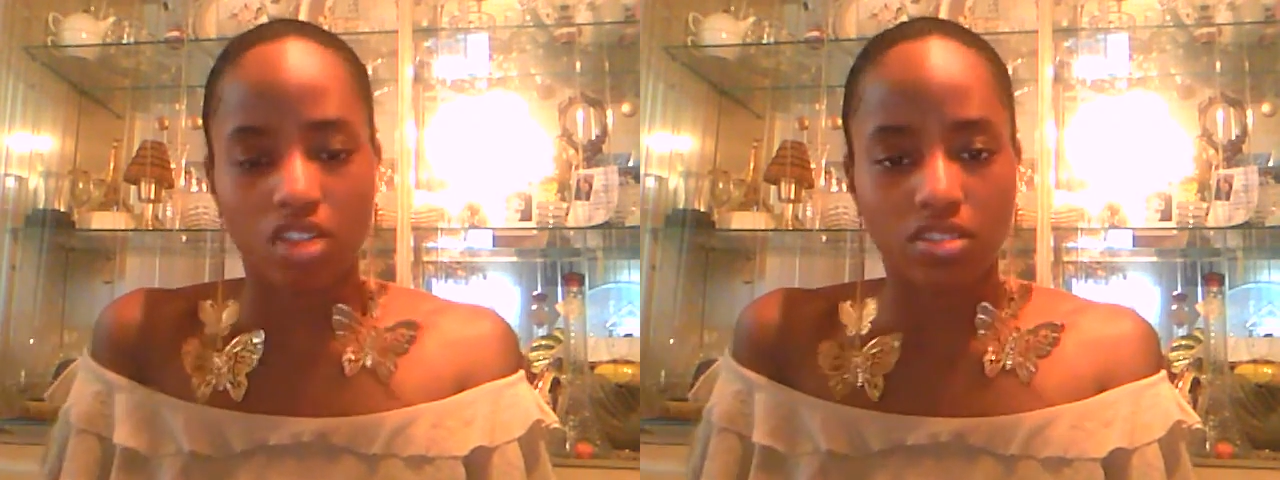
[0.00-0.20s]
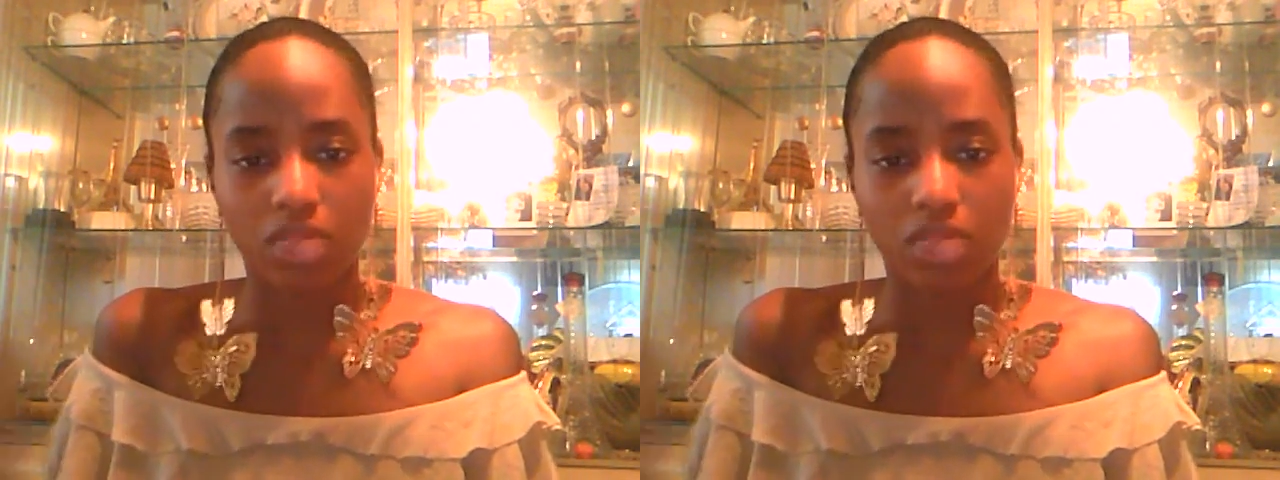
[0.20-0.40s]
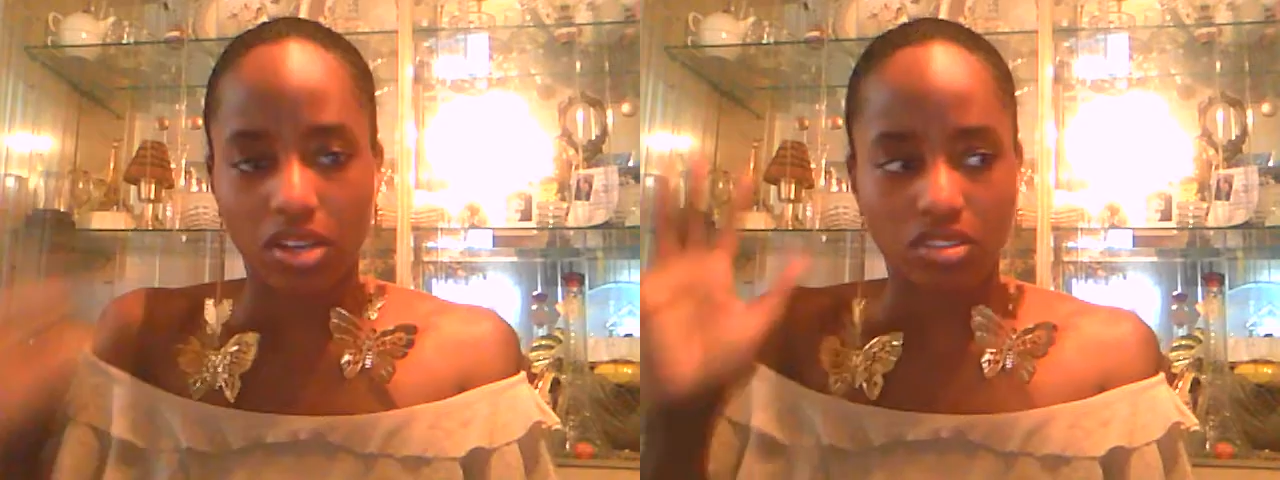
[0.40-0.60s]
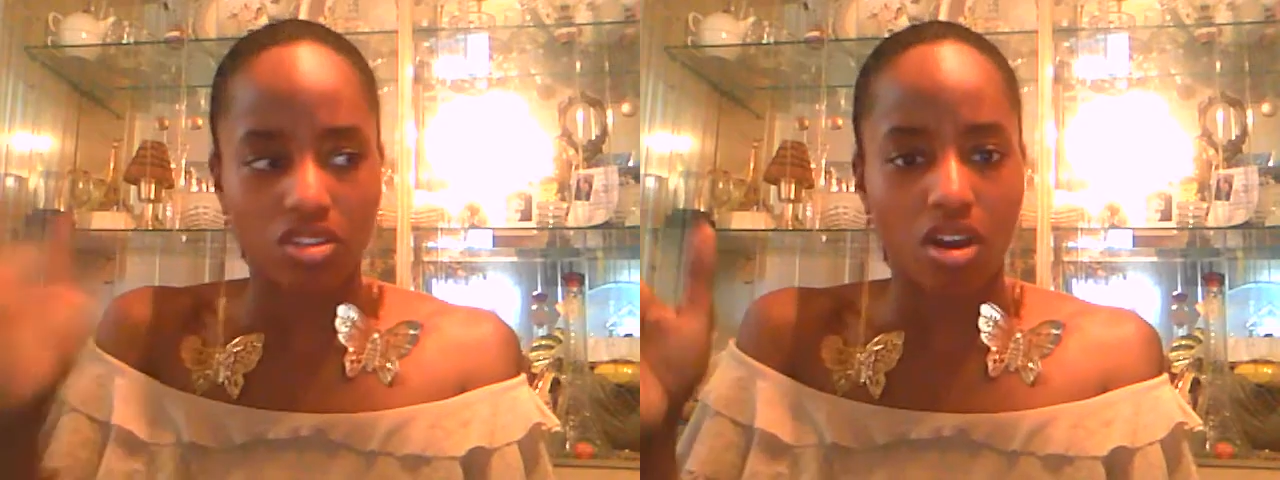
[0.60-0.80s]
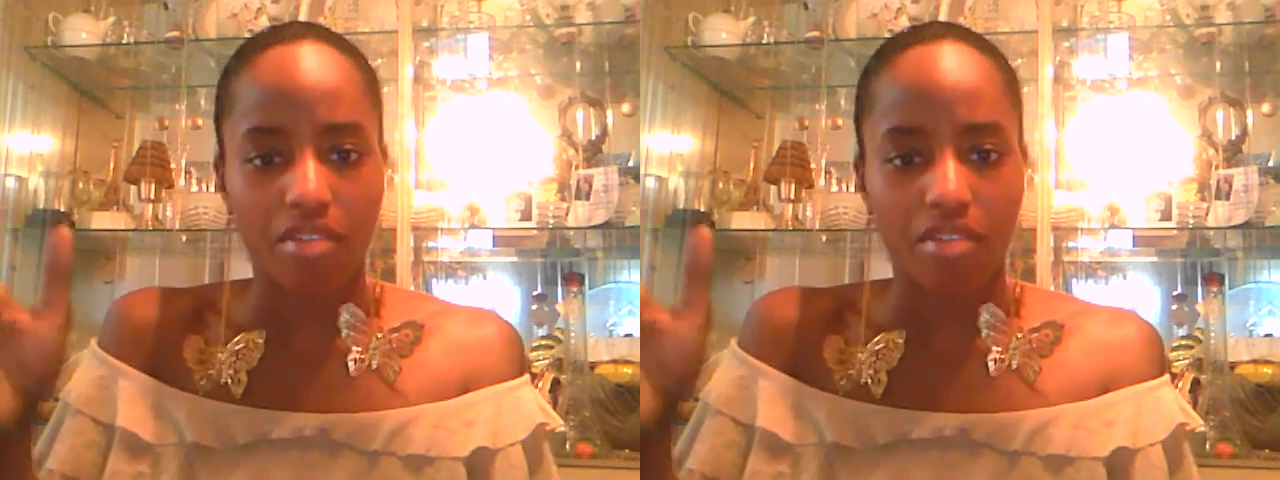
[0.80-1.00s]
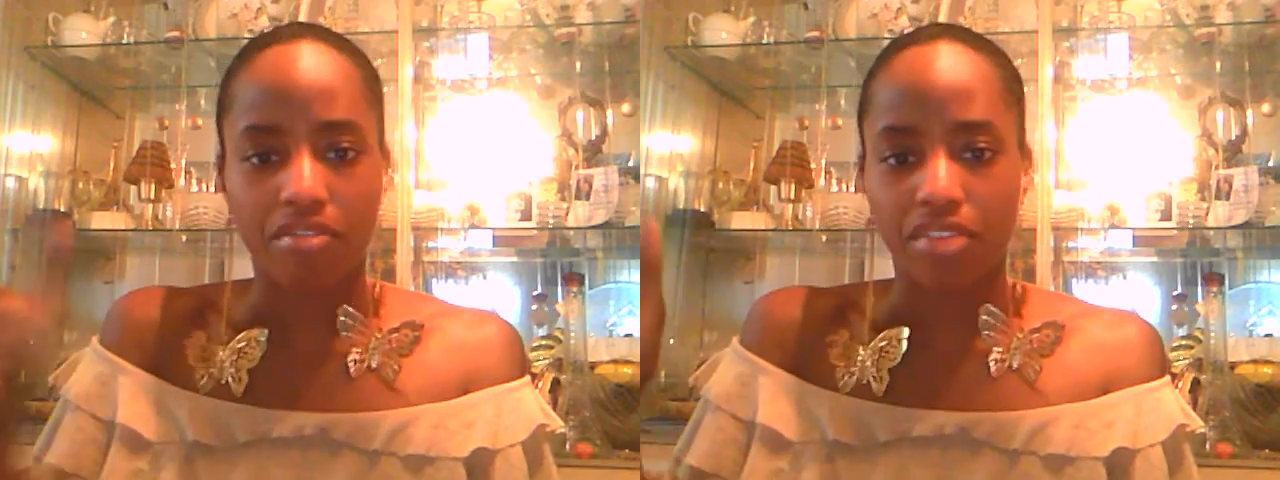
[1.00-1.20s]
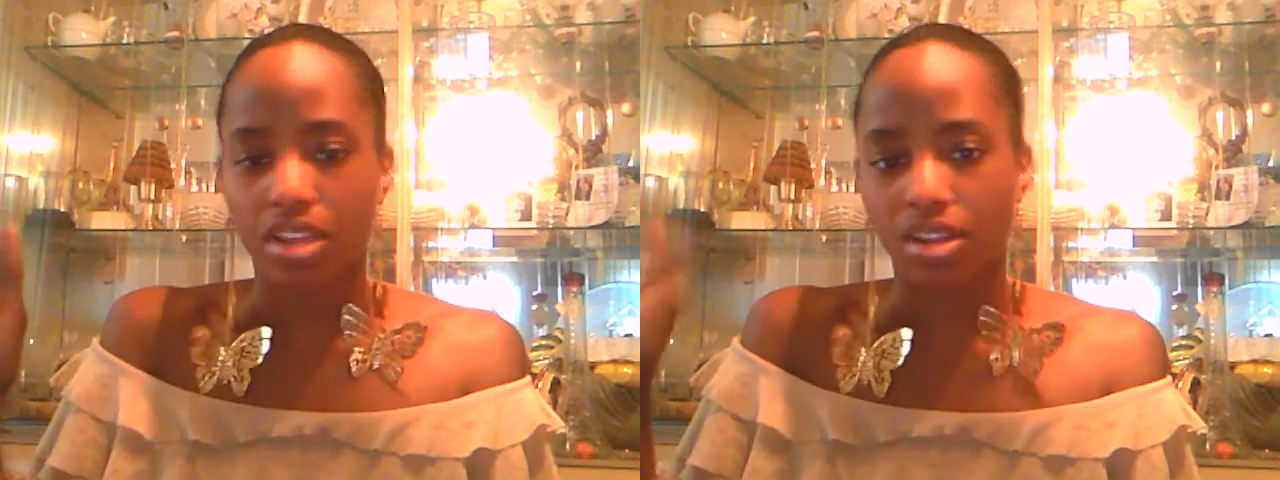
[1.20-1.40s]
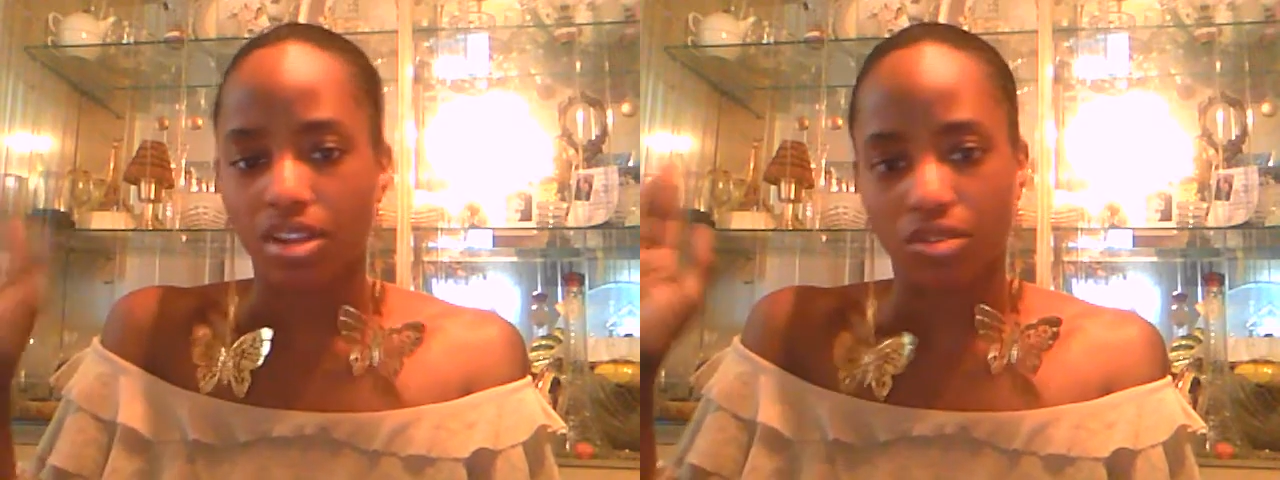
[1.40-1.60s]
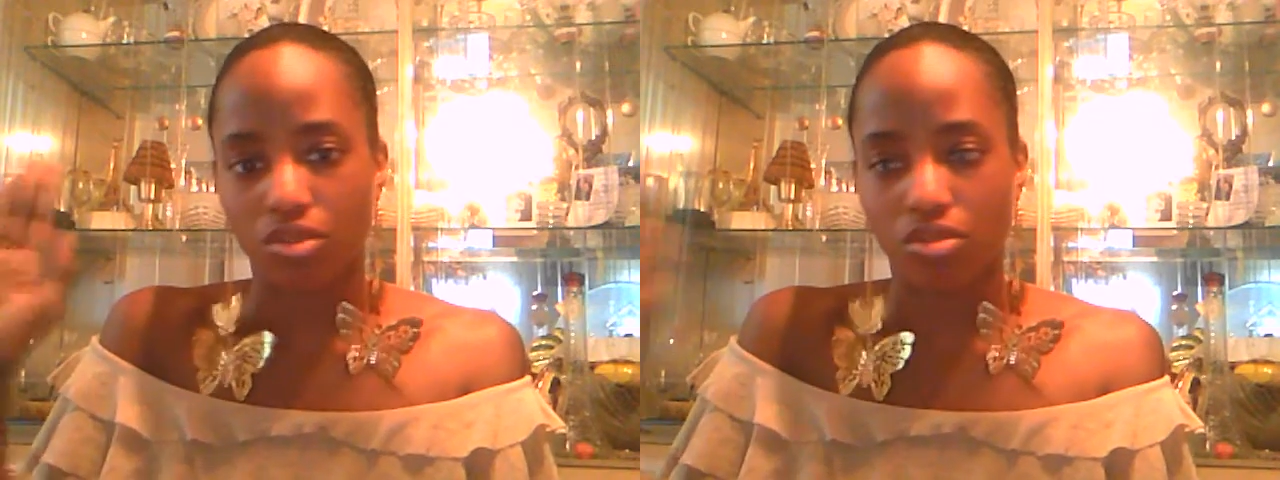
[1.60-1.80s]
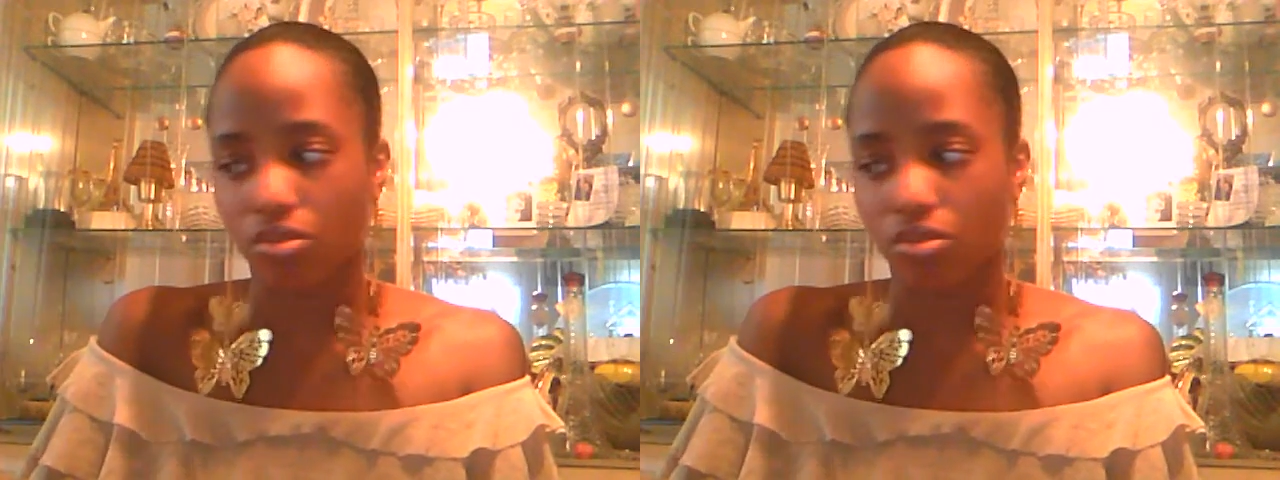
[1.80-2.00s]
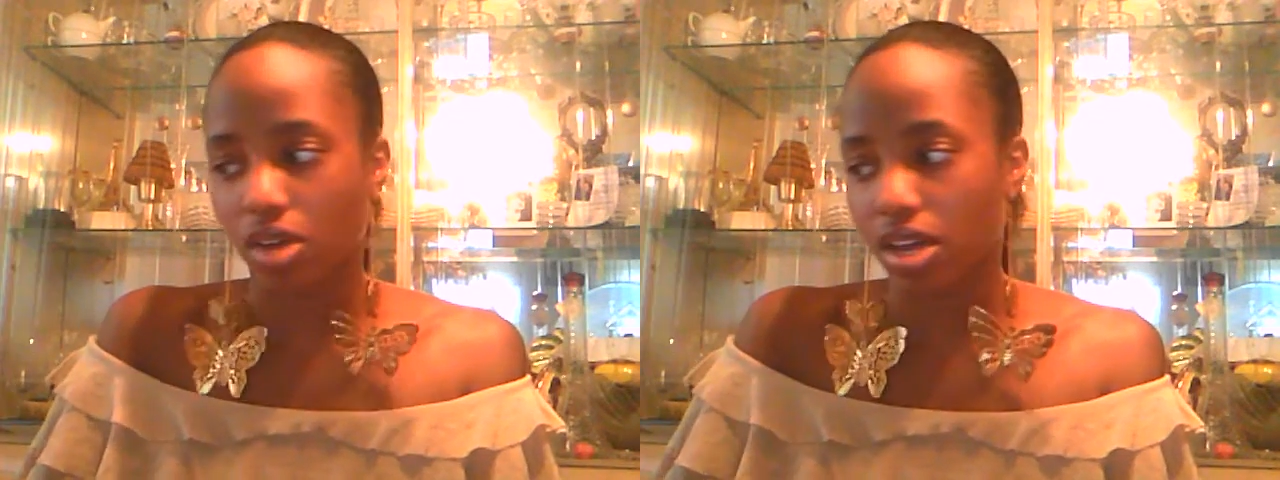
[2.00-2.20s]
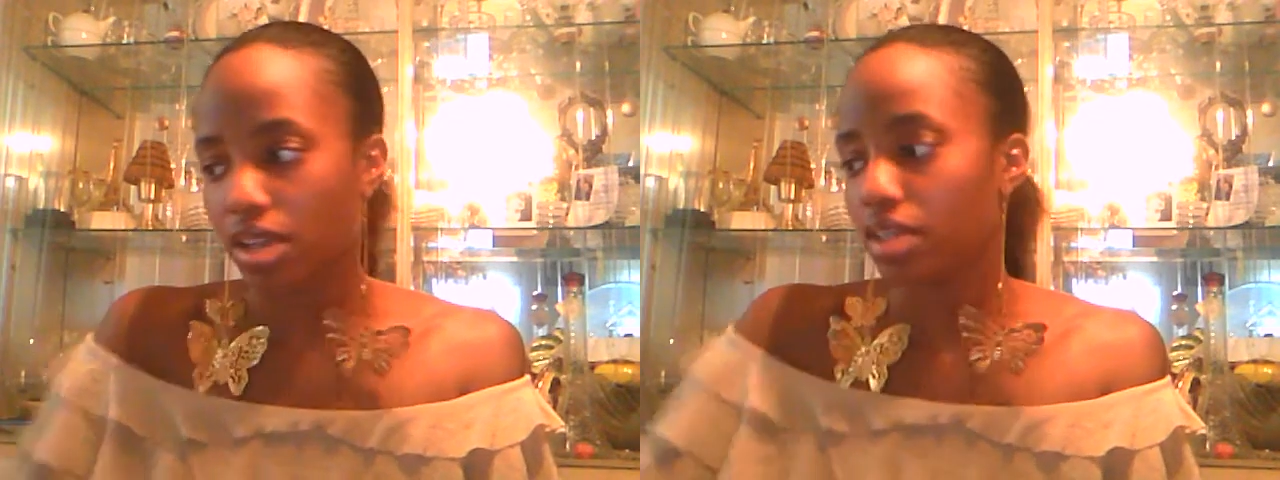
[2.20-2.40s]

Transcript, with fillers: I'm like a scarf fiend. I don't know why.